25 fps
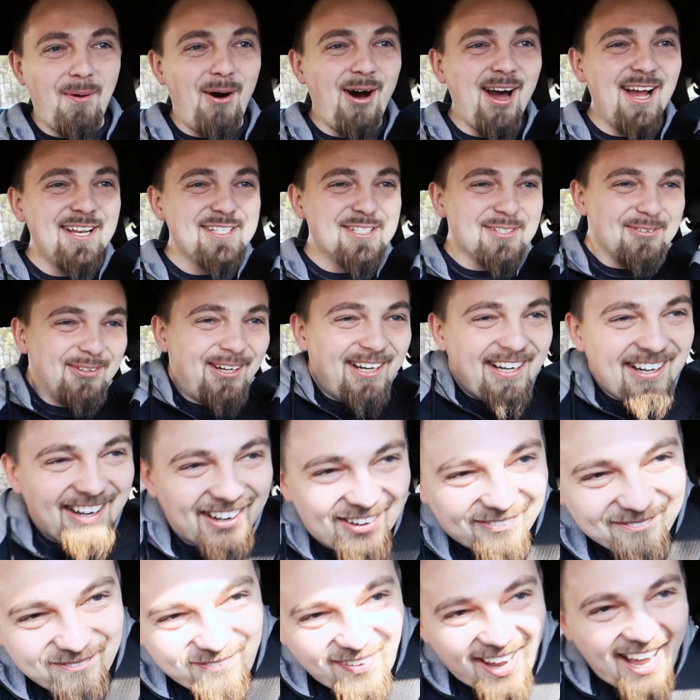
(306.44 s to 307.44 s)
boys, we
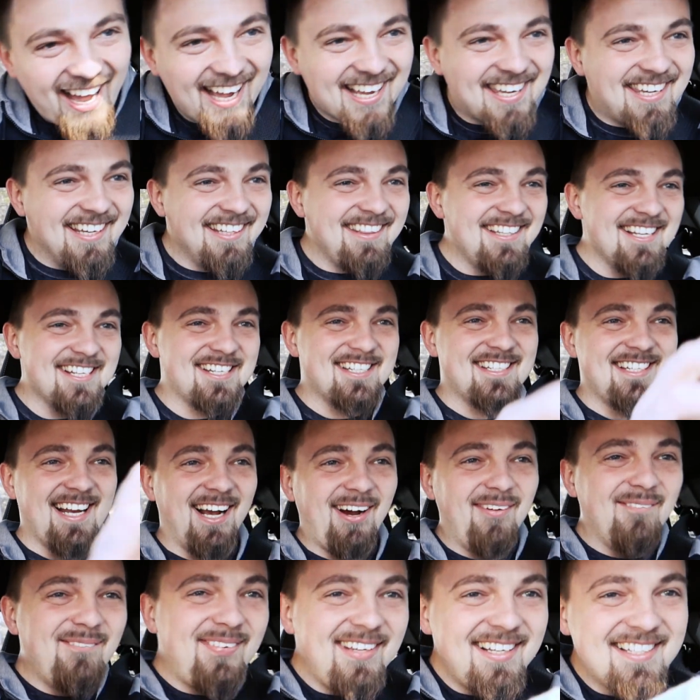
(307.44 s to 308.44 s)
are back in the
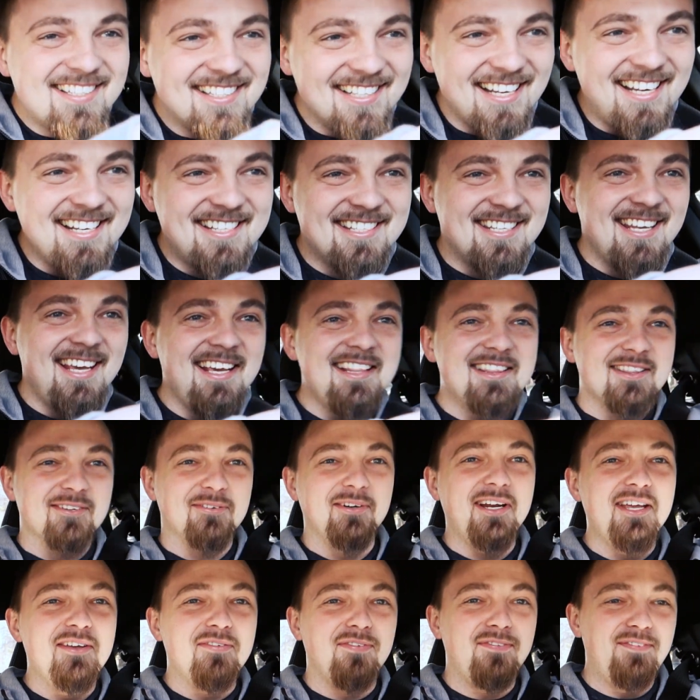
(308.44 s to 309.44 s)
Shelby
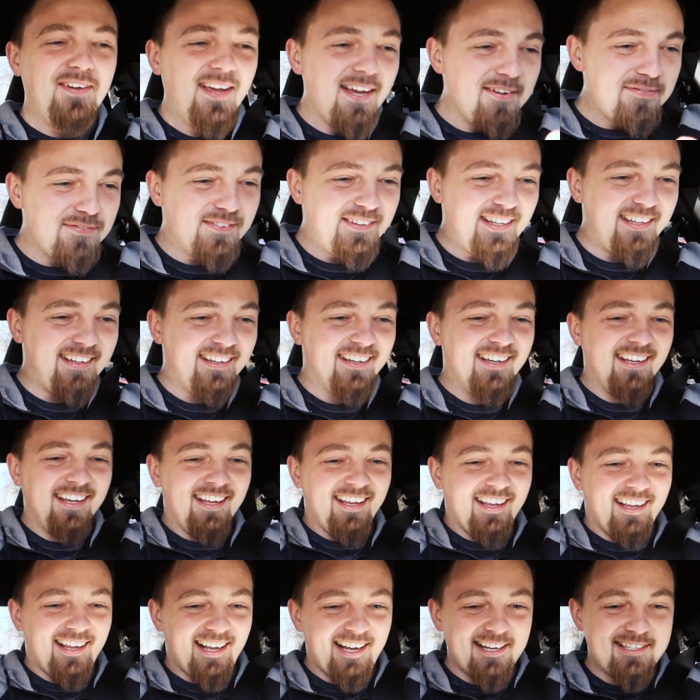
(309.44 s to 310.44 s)

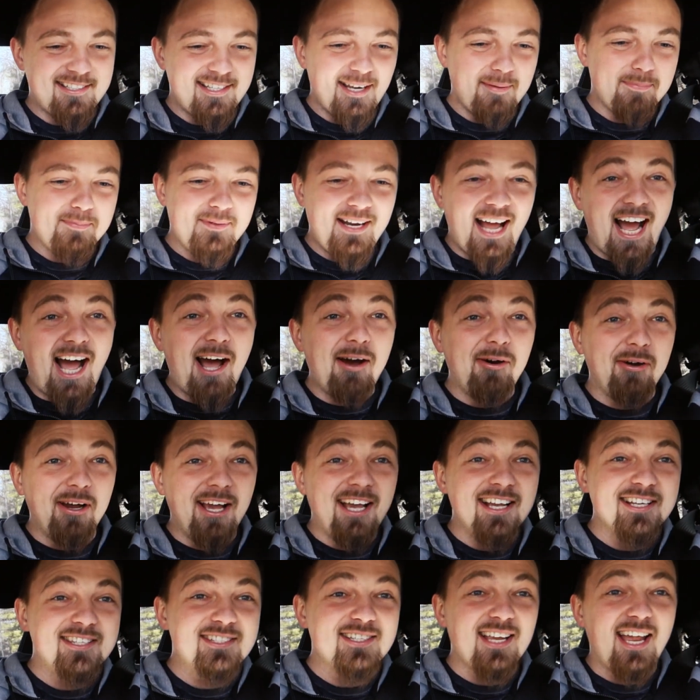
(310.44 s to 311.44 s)
GT350. Except now
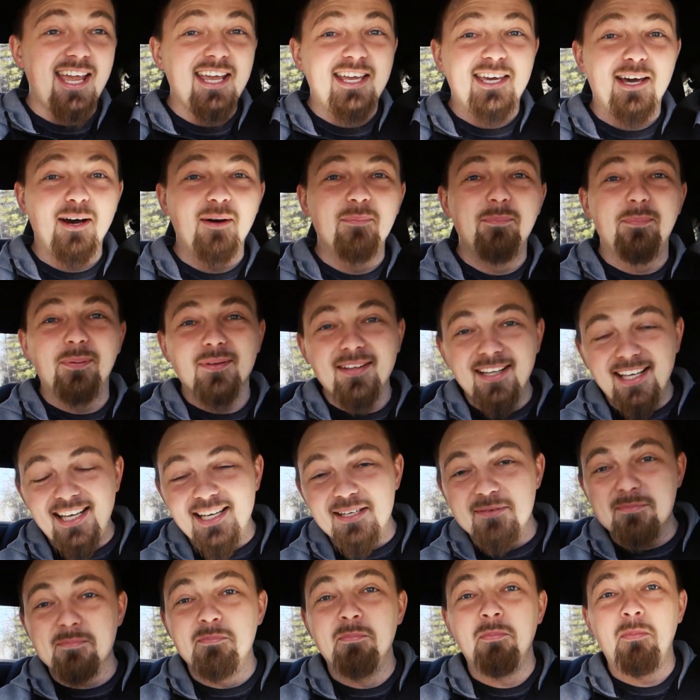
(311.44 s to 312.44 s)
it's a
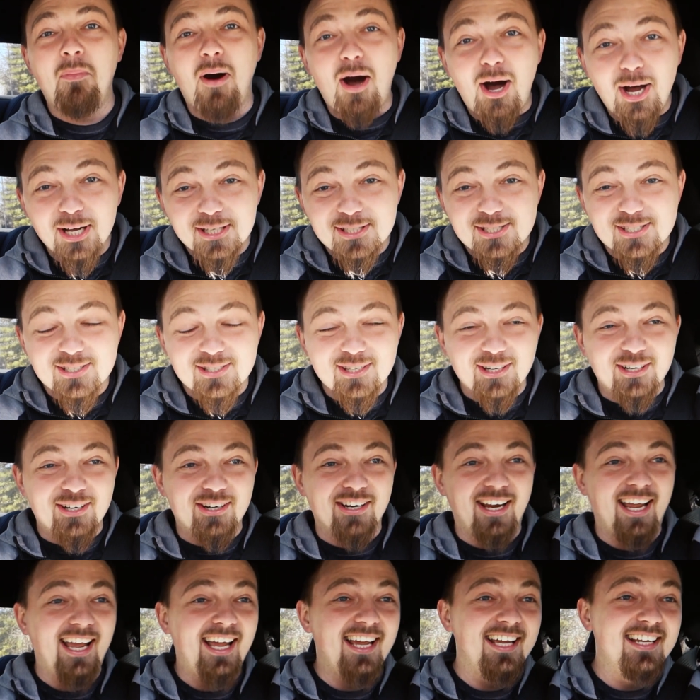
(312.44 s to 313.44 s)
complete
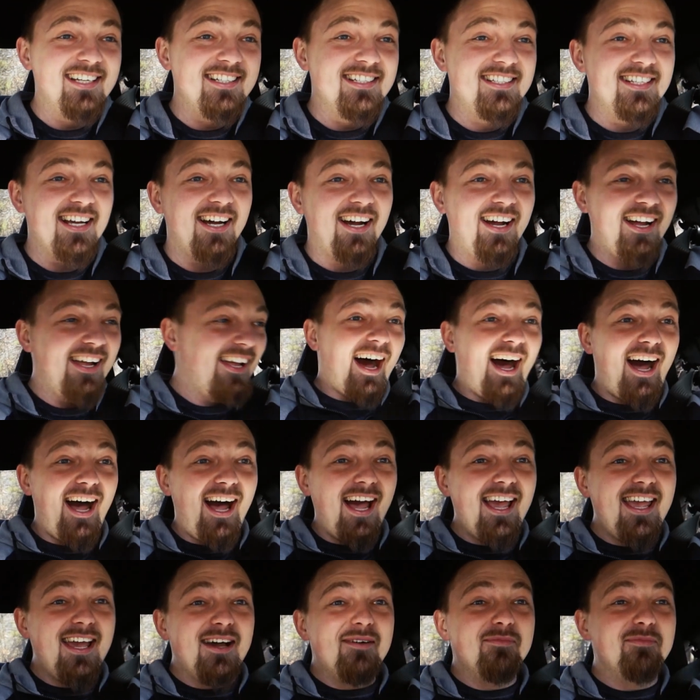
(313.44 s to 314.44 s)
monster. And
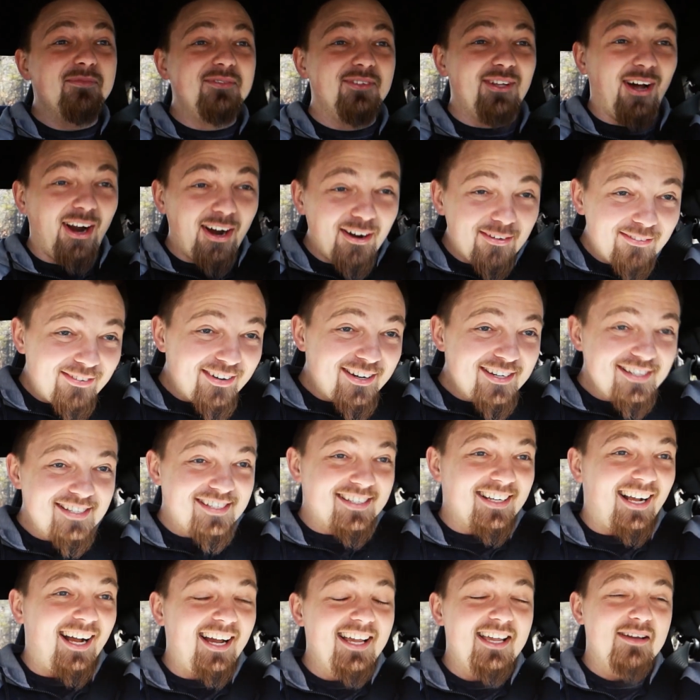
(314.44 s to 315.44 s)
I am
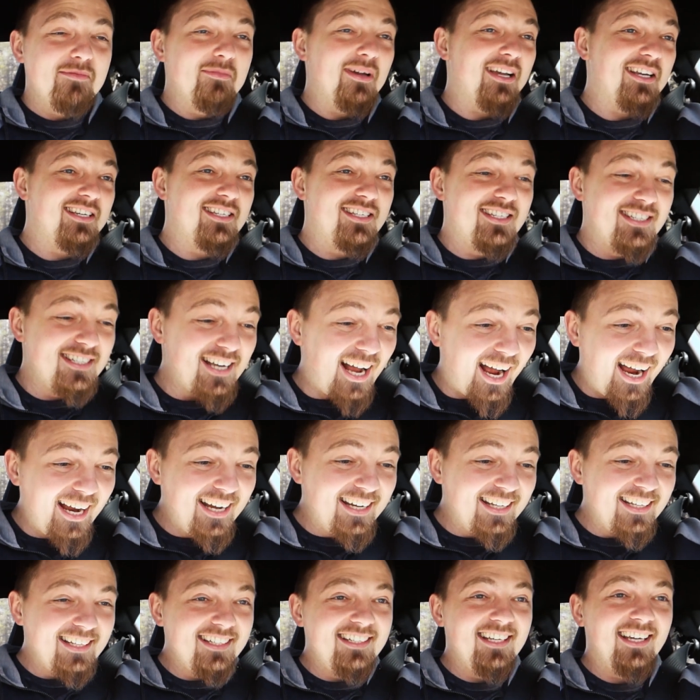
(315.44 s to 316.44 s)
nervous. I am
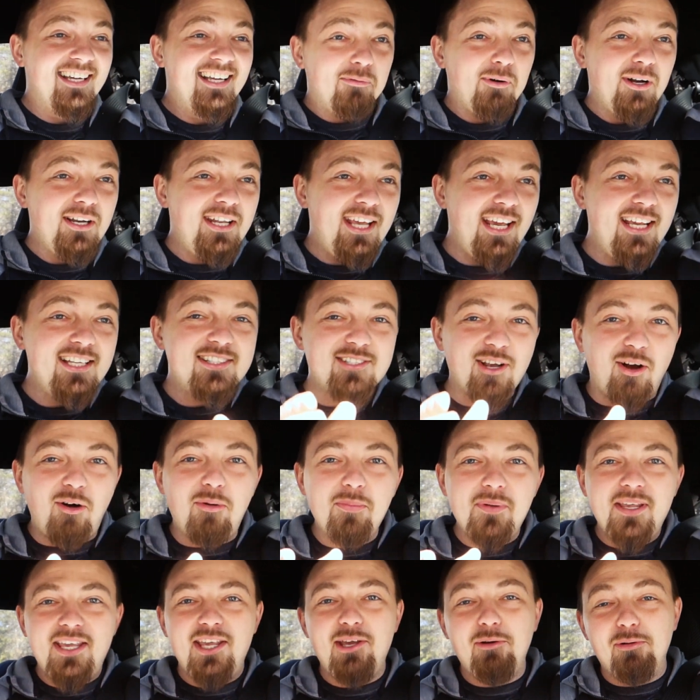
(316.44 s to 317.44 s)
excited. When he
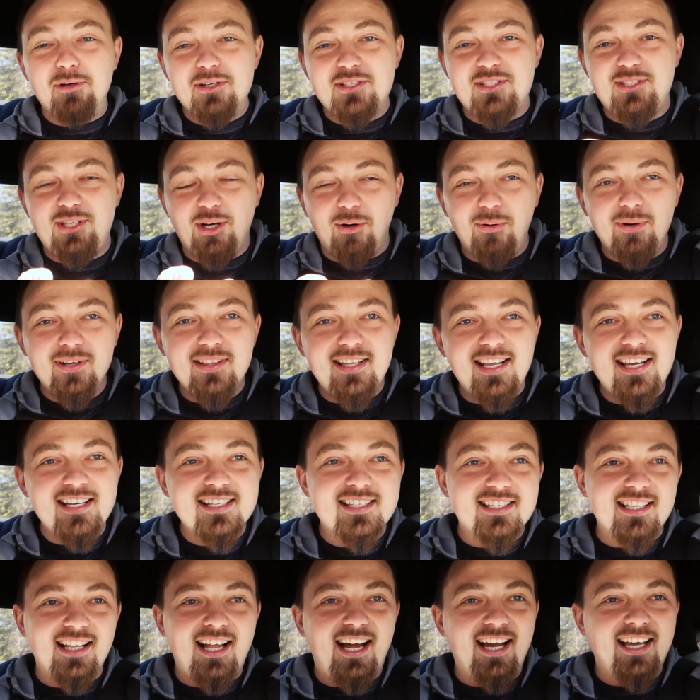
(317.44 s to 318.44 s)
told me he was doing
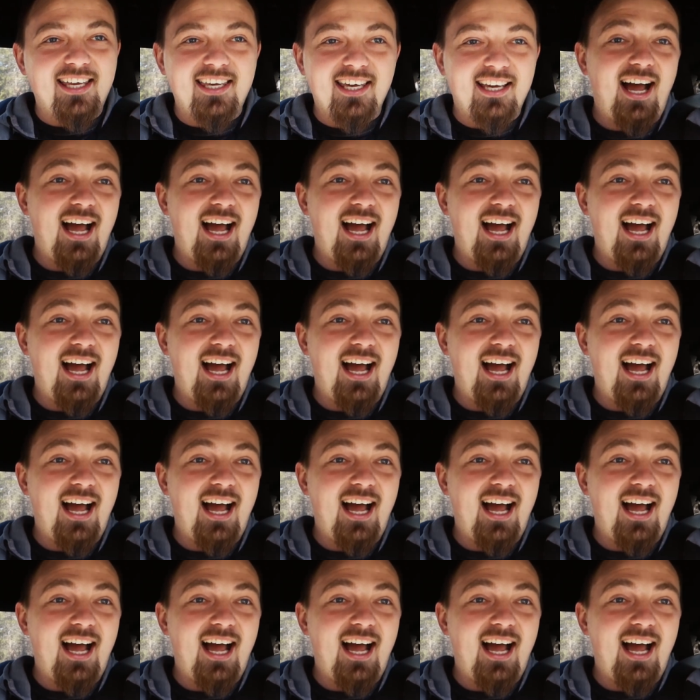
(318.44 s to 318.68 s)
this, like,